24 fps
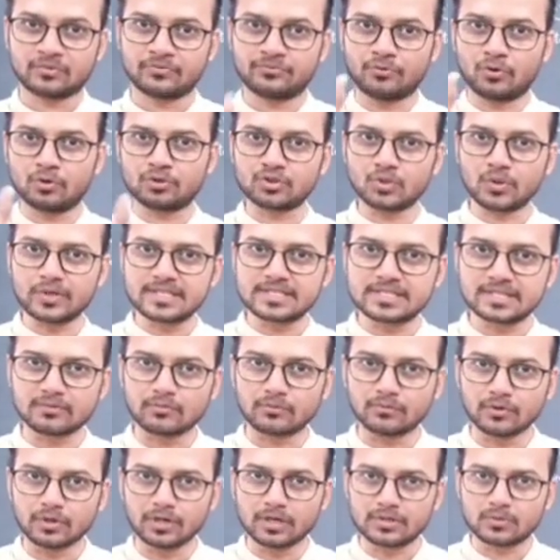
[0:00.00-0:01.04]
Photo is a
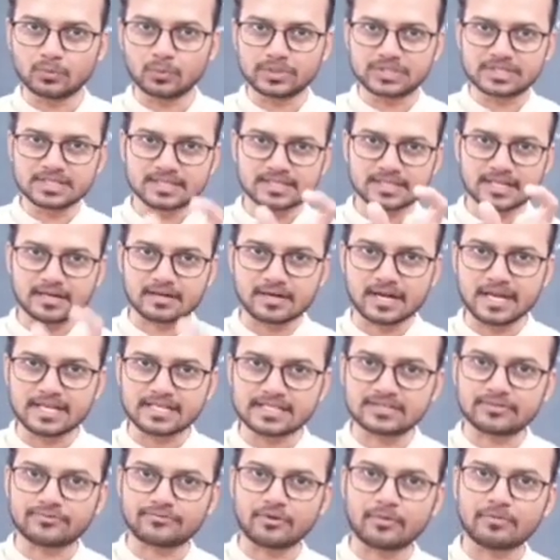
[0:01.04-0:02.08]
word which is
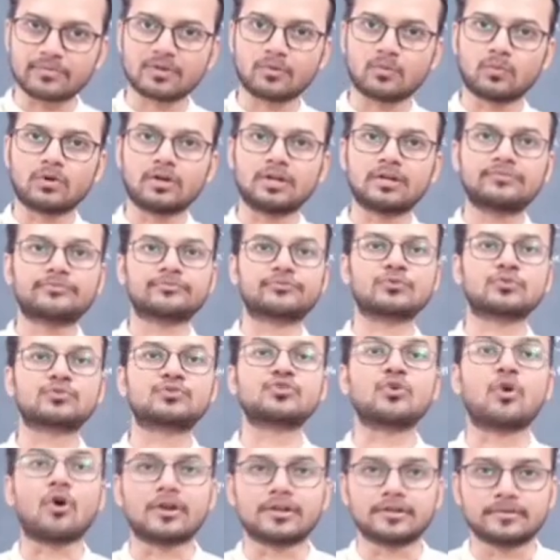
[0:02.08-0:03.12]
arised from the word
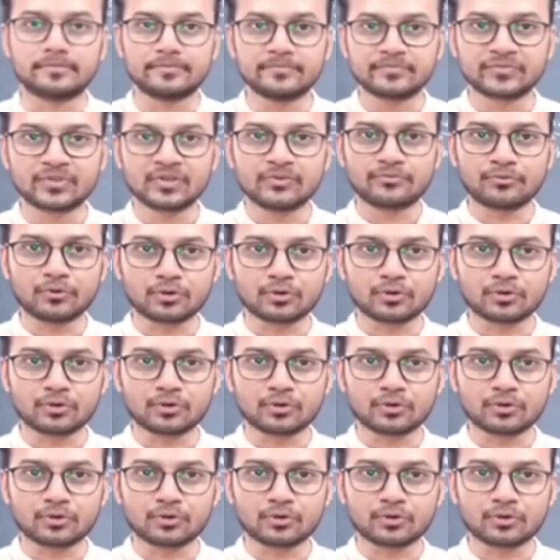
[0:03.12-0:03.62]
photon.